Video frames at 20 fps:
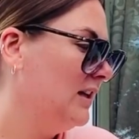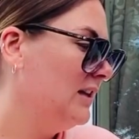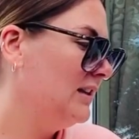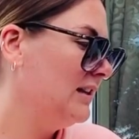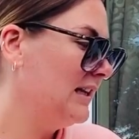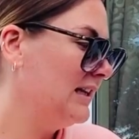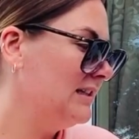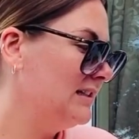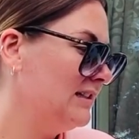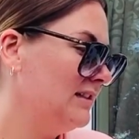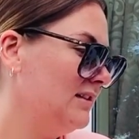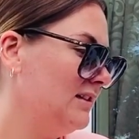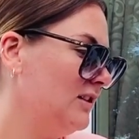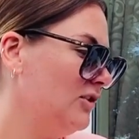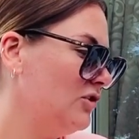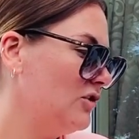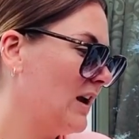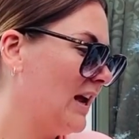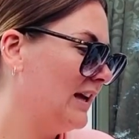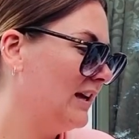This is the
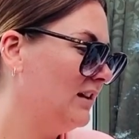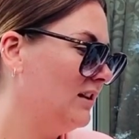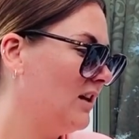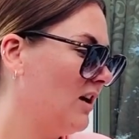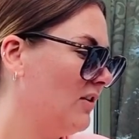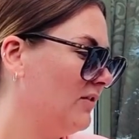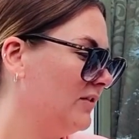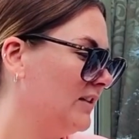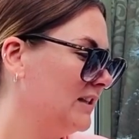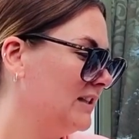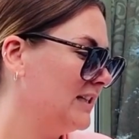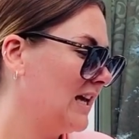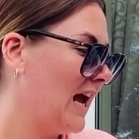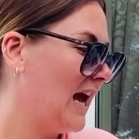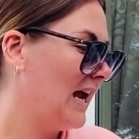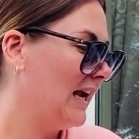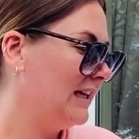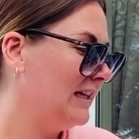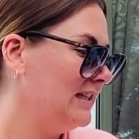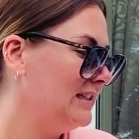trail of the
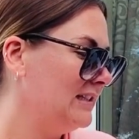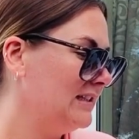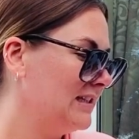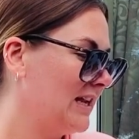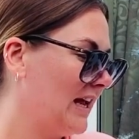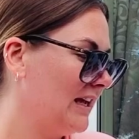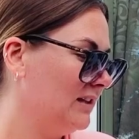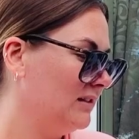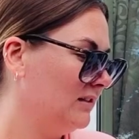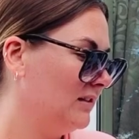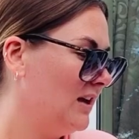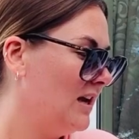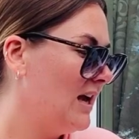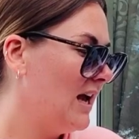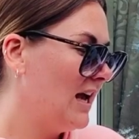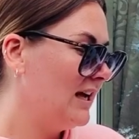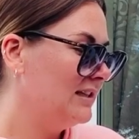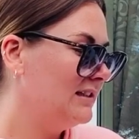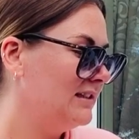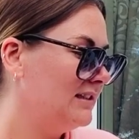tiny snail,
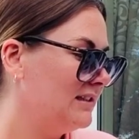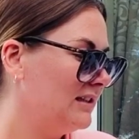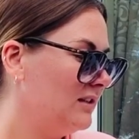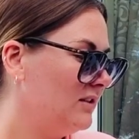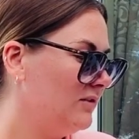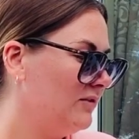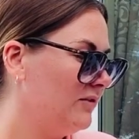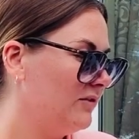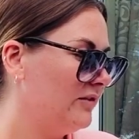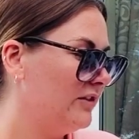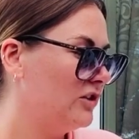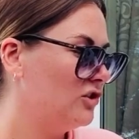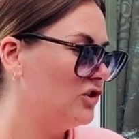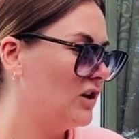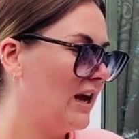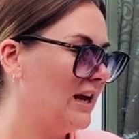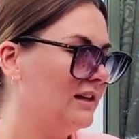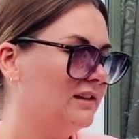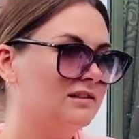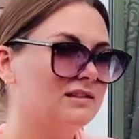a silvery
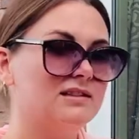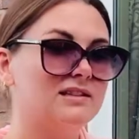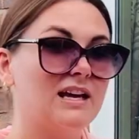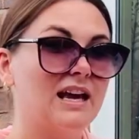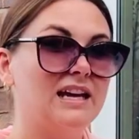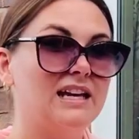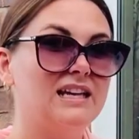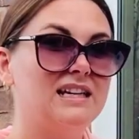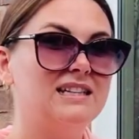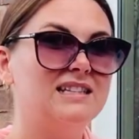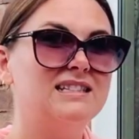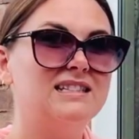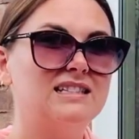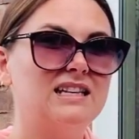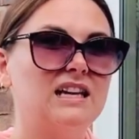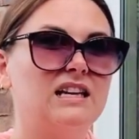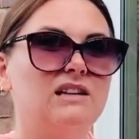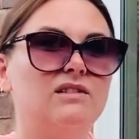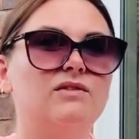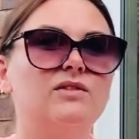trail saying,
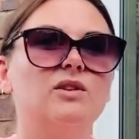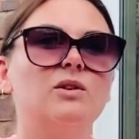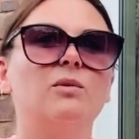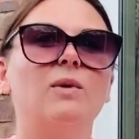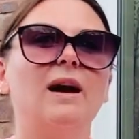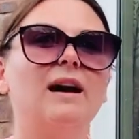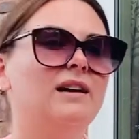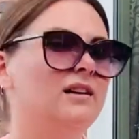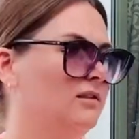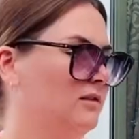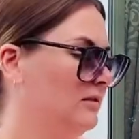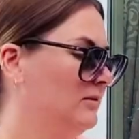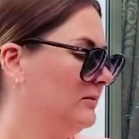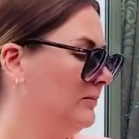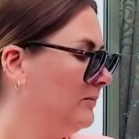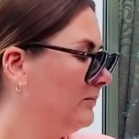"Save the whale."